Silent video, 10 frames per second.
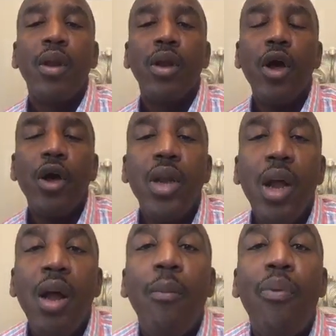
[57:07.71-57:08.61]
Good.
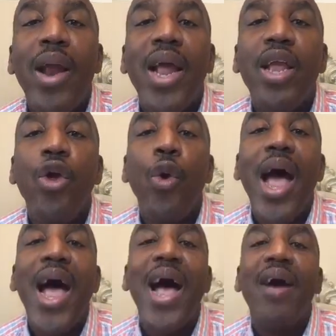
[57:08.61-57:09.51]
Pray that you
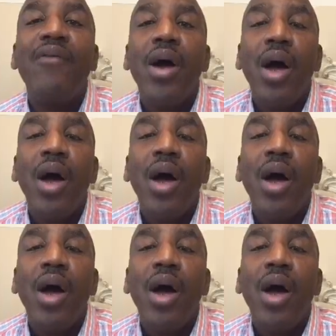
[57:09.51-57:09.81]
have